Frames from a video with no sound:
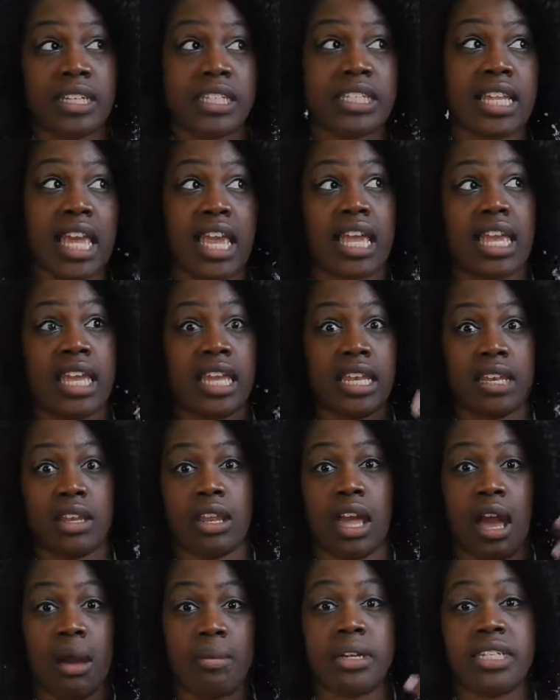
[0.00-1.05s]
saying
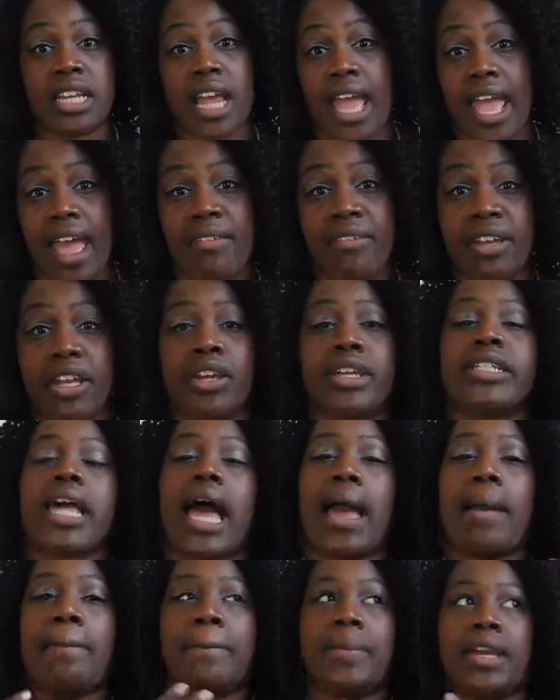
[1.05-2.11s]
how much I have in there, because
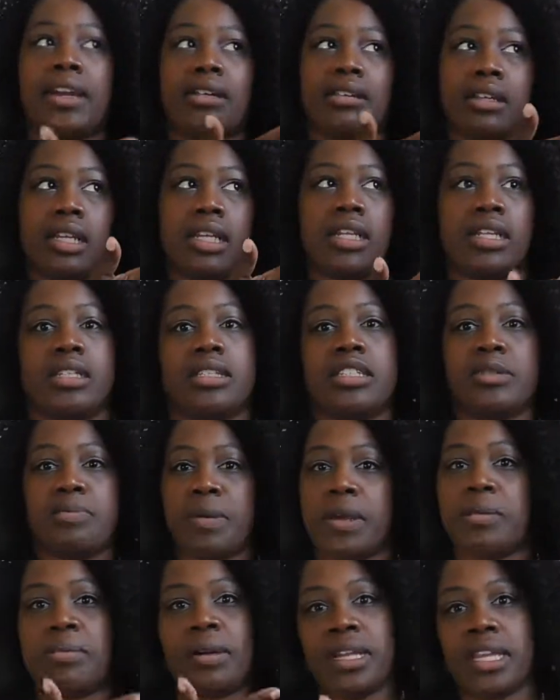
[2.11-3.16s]
I barely
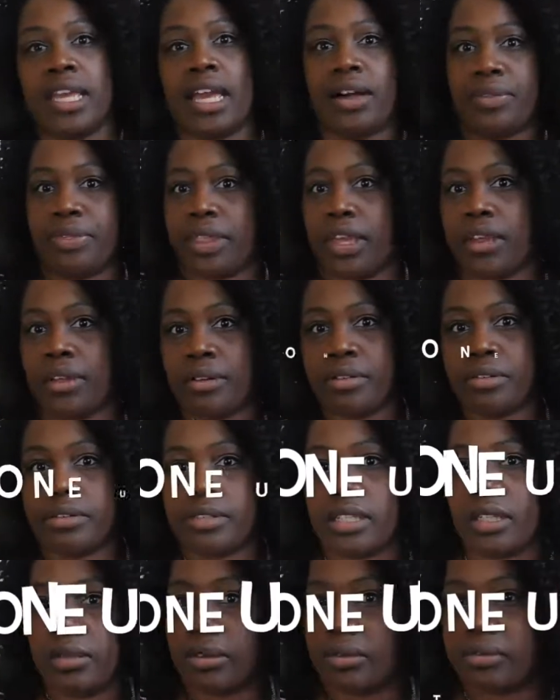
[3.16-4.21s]
spend money out there. You
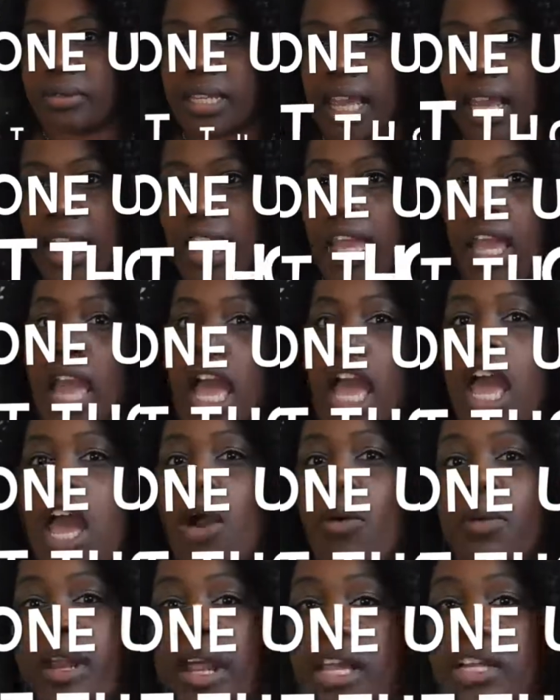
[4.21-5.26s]
see what I'm saying? And
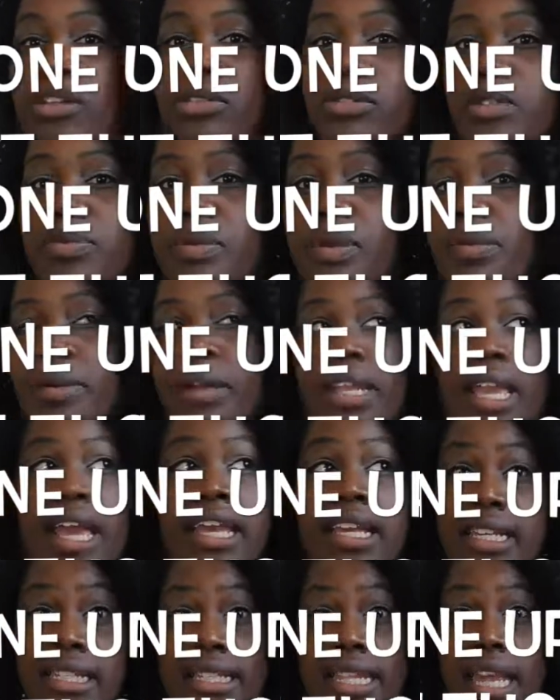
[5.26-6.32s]
when I do spend money, I
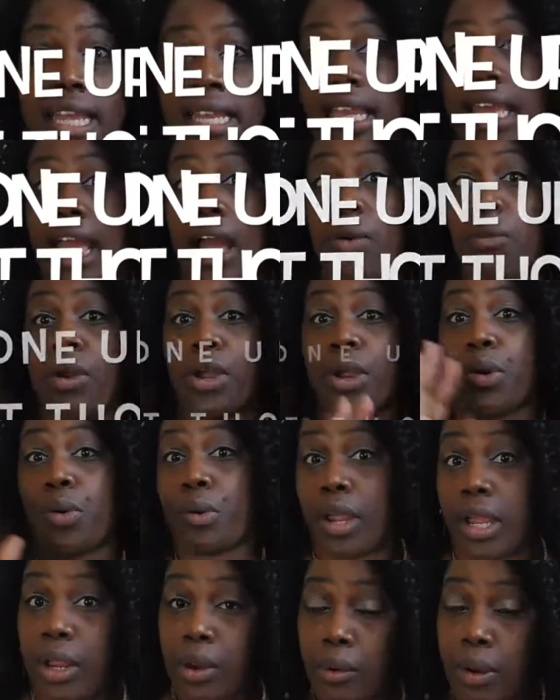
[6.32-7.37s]
guess that day I went
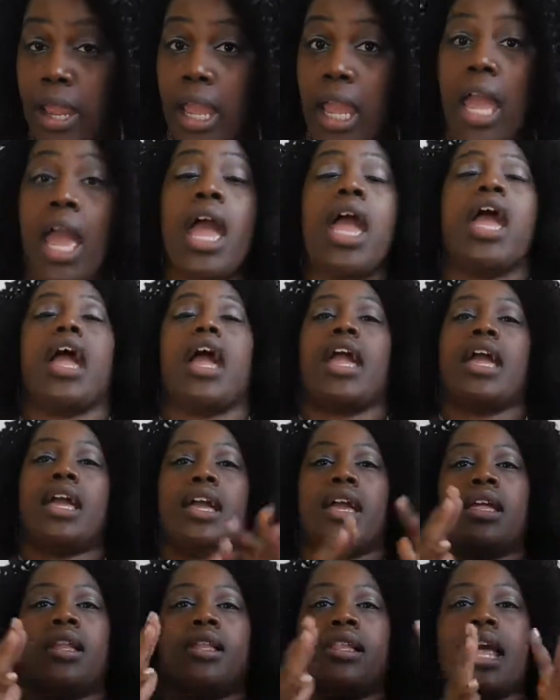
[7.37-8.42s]
cray-cray,
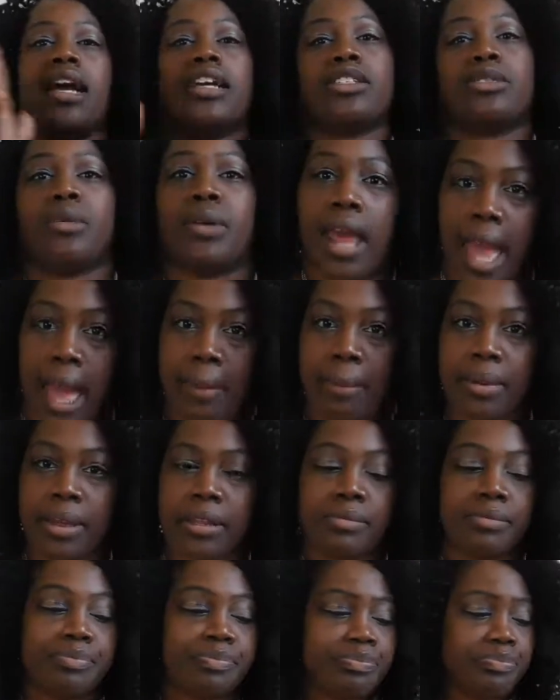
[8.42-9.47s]
and that's what
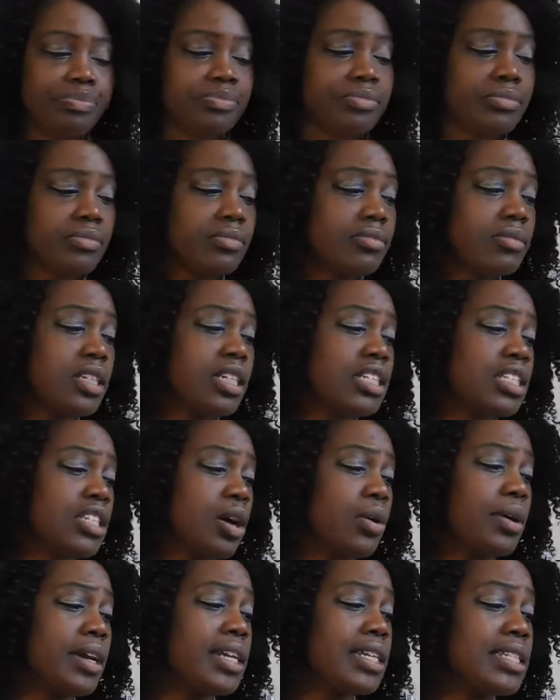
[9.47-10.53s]
happened.
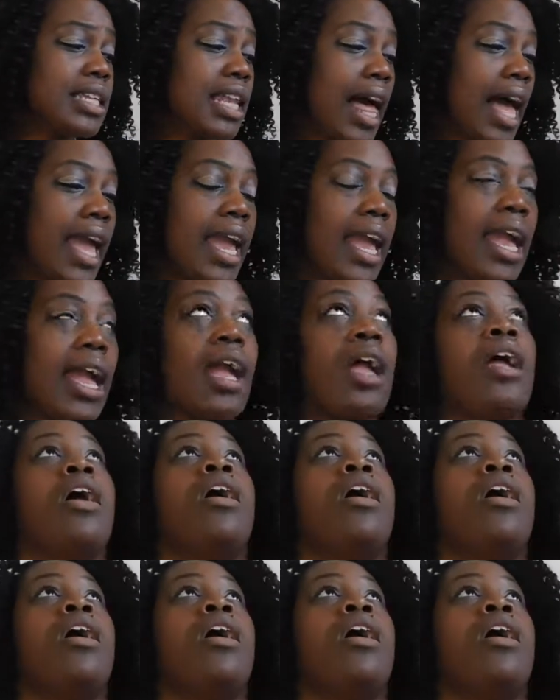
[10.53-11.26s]
So it's like,